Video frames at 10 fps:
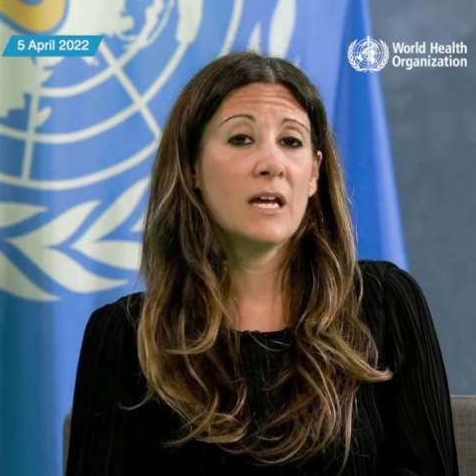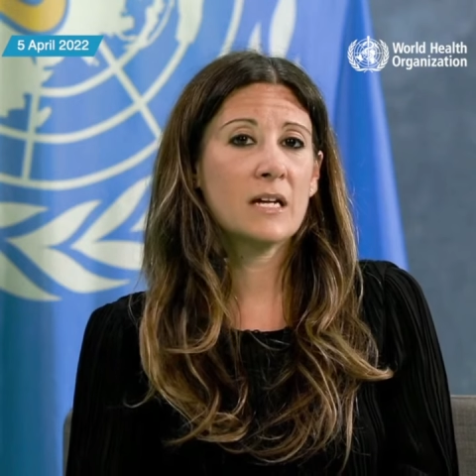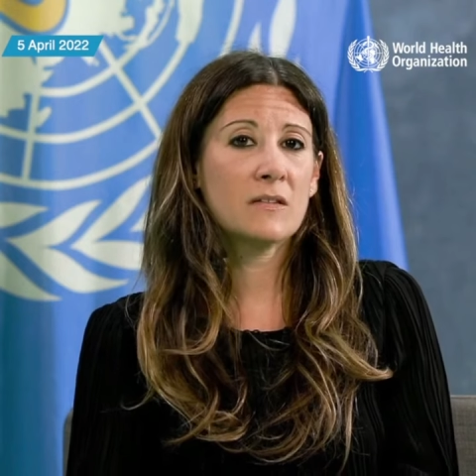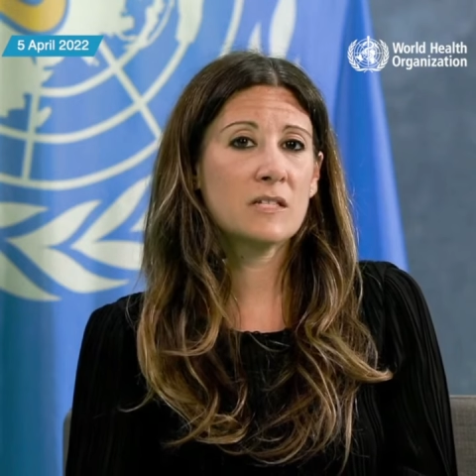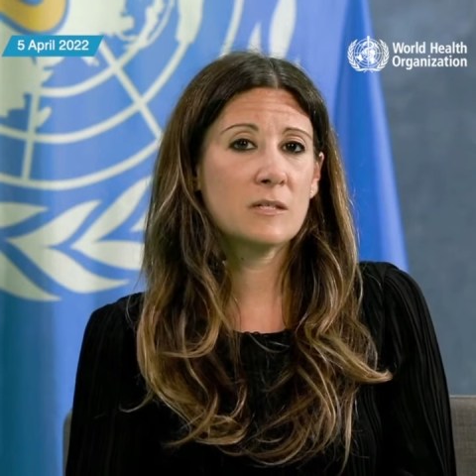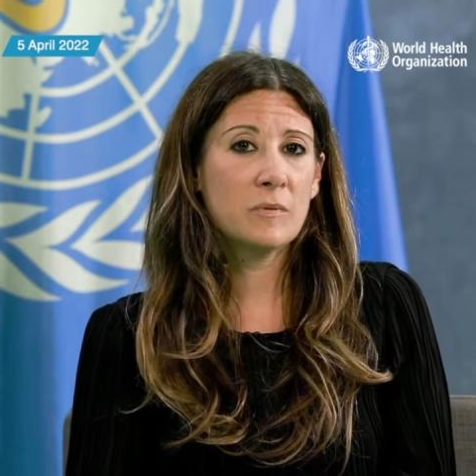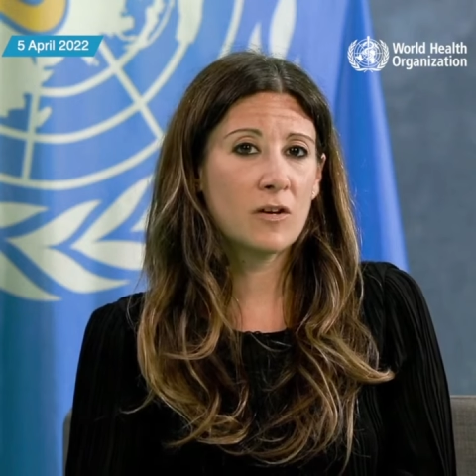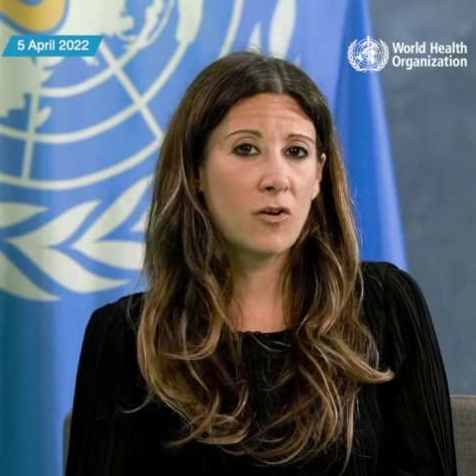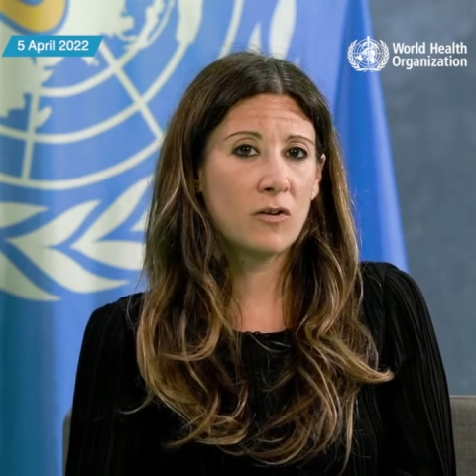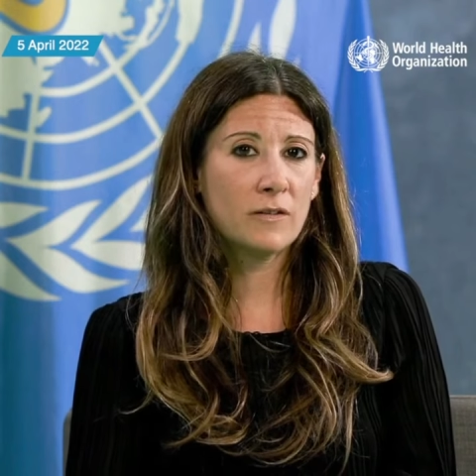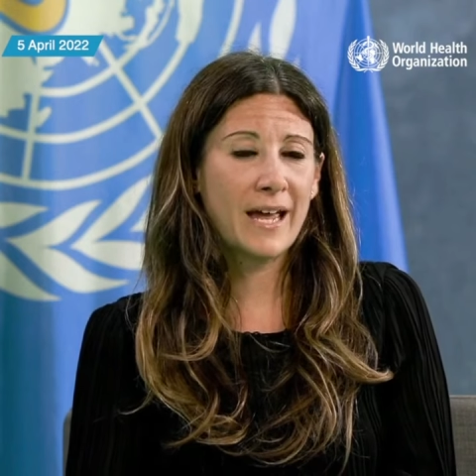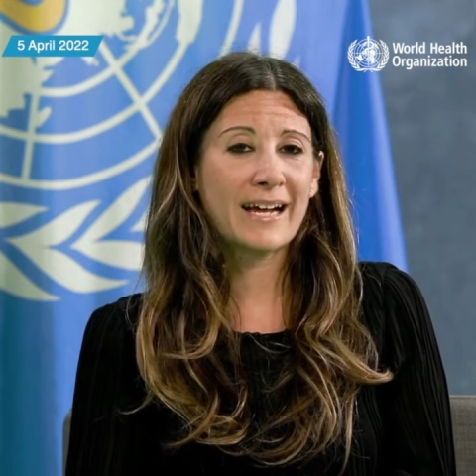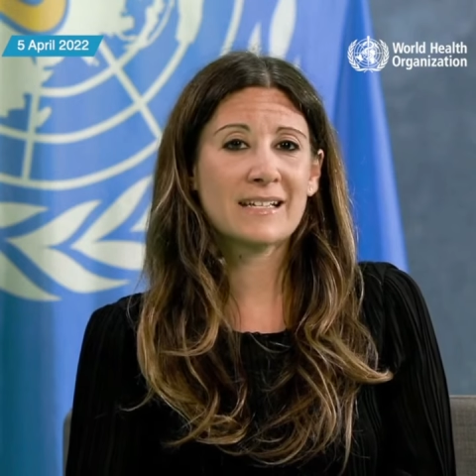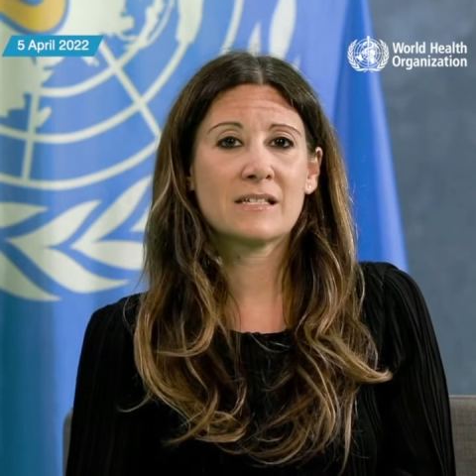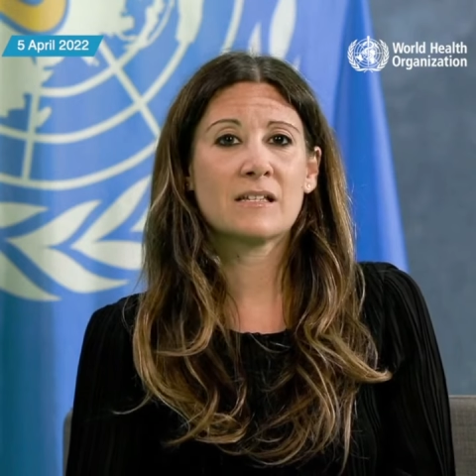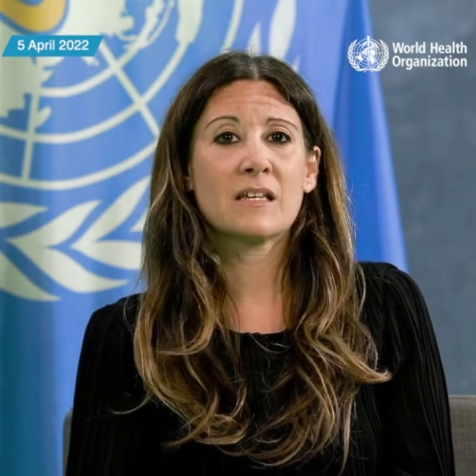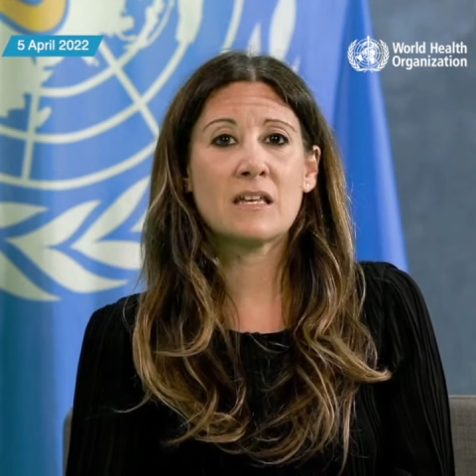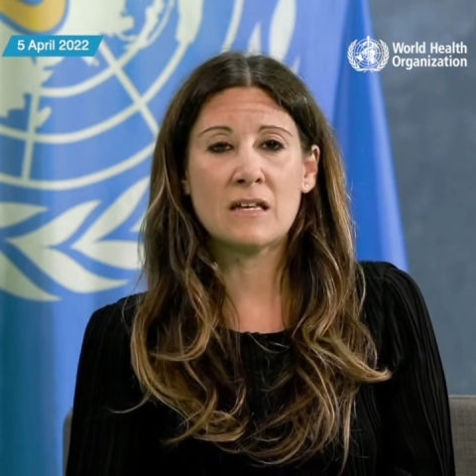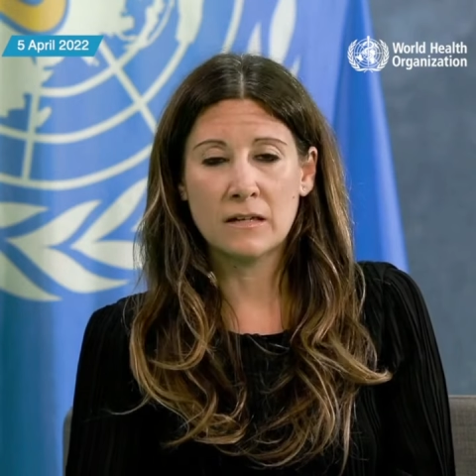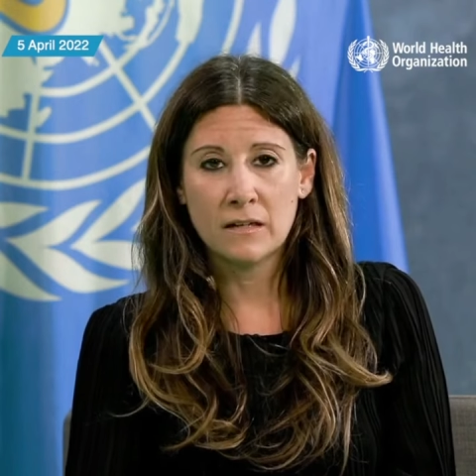and this is being called
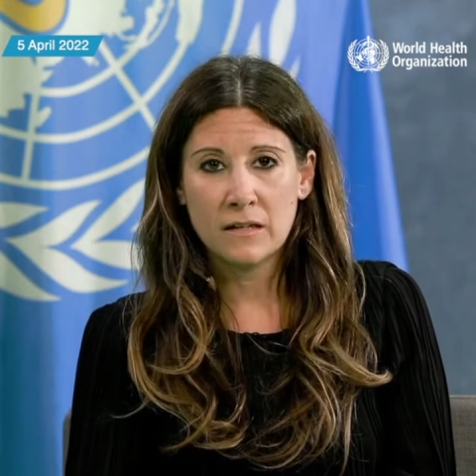XE.